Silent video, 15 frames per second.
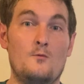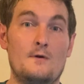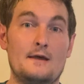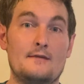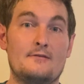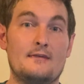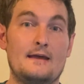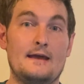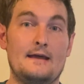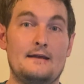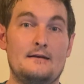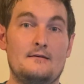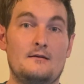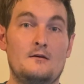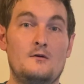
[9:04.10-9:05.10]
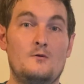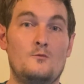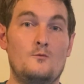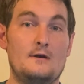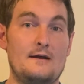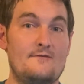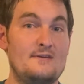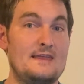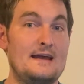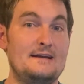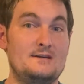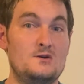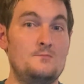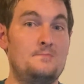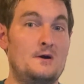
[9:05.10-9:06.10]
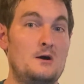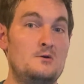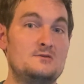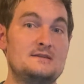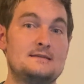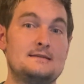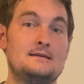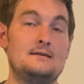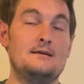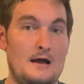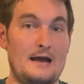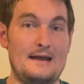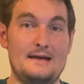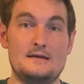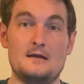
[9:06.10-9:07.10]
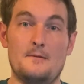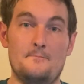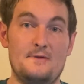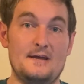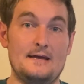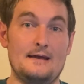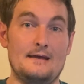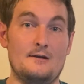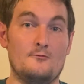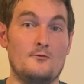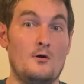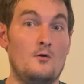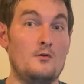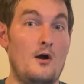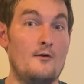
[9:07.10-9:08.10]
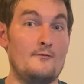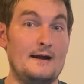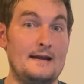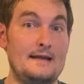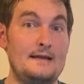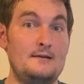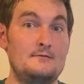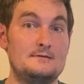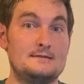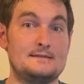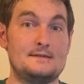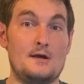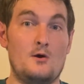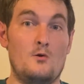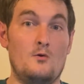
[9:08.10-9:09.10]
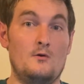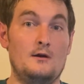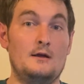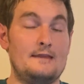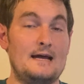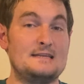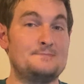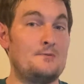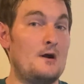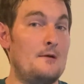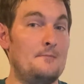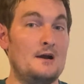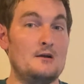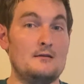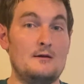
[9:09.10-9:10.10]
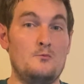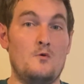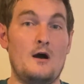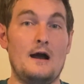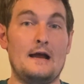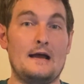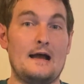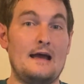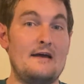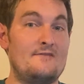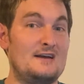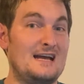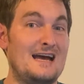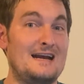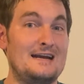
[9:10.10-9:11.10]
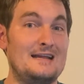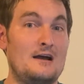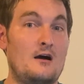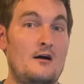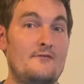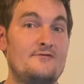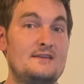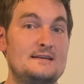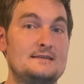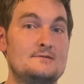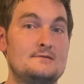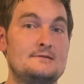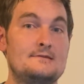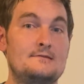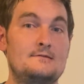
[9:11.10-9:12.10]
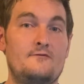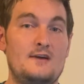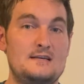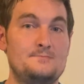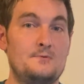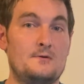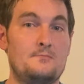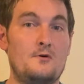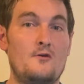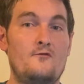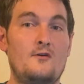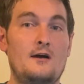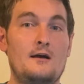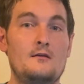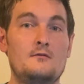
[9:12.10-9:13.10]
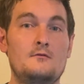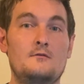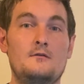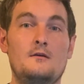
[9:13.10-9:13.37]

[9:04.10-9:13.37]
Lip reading: with, and whenever they do post, I end up being in a role already. So that's primarily why I haven't got any off this Facebook profile.